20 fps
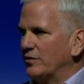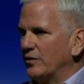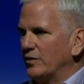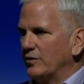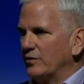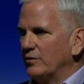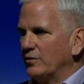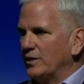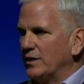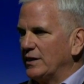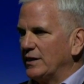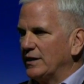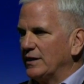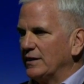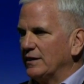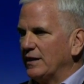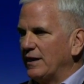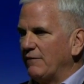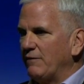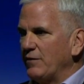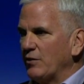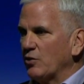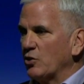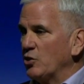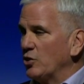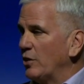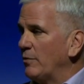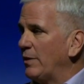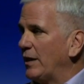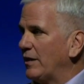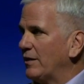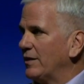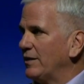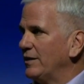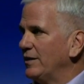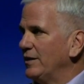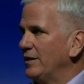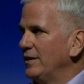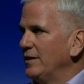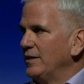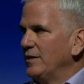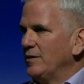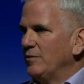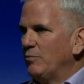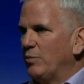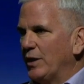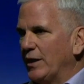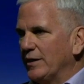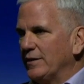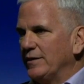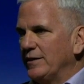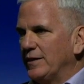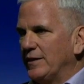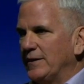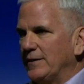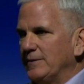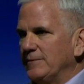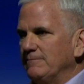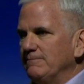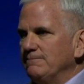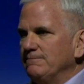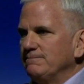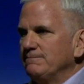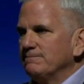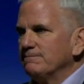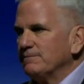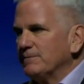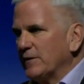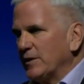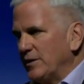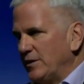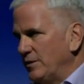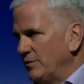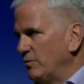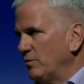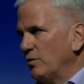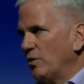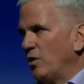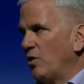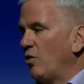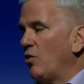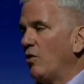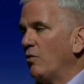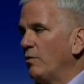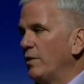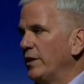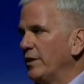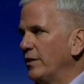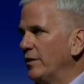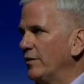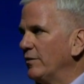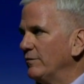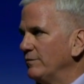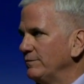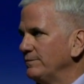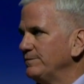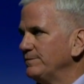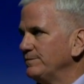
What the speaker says: So I feel good about it, but a long way to go.